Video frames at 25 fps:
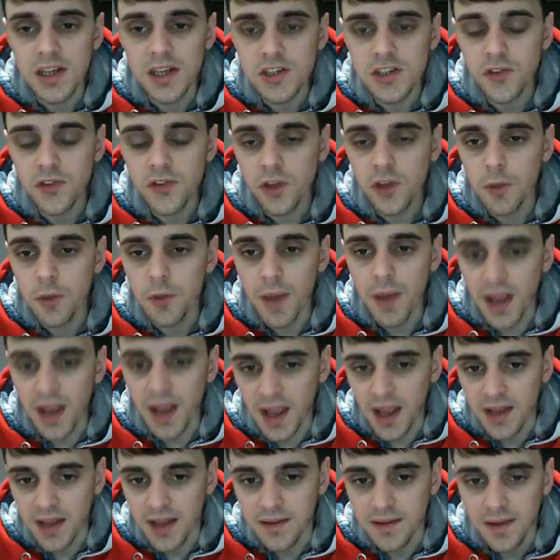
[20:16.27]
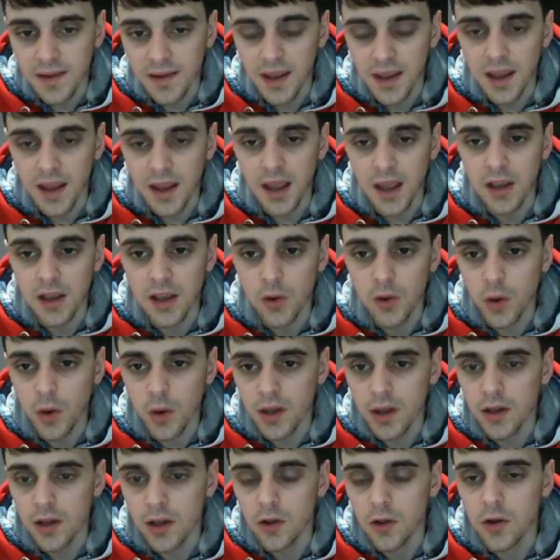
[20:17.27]
let's just go back and take a
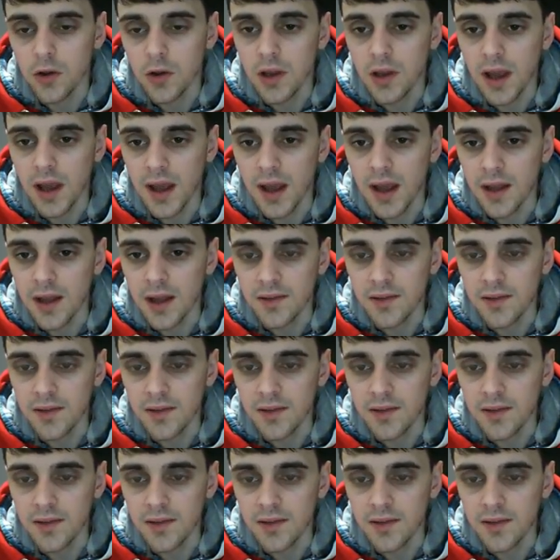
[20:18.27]
quick look